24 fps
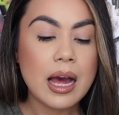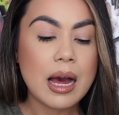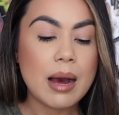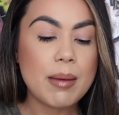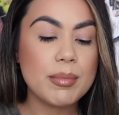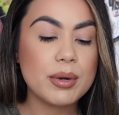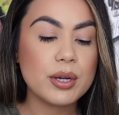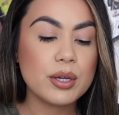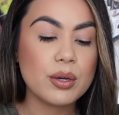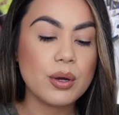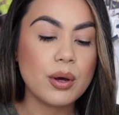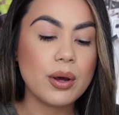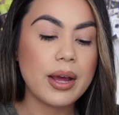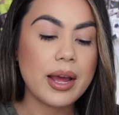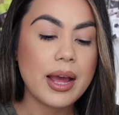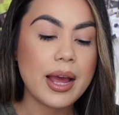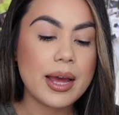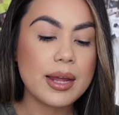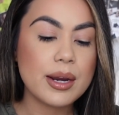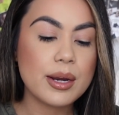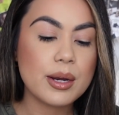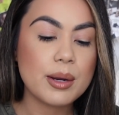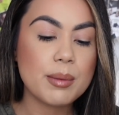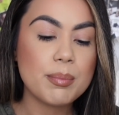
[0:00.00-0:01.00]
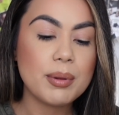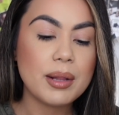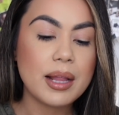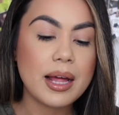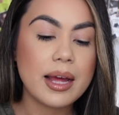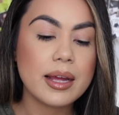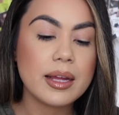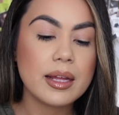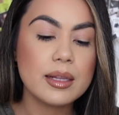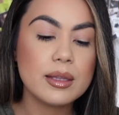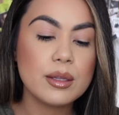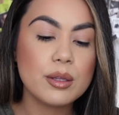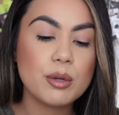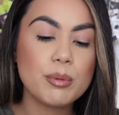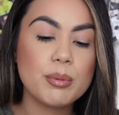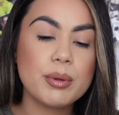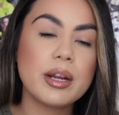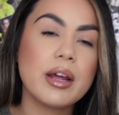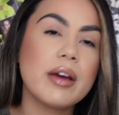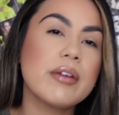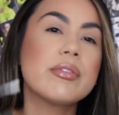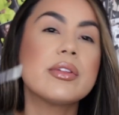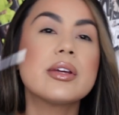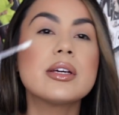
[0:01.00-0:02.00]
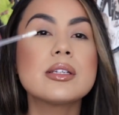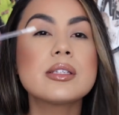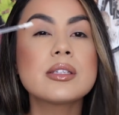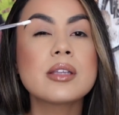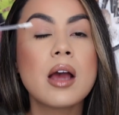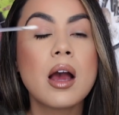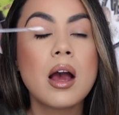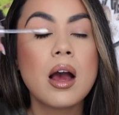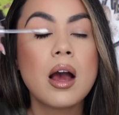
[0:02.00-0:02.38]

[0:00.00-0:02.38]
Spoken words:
I'm going to go ahead and apply a little bit of this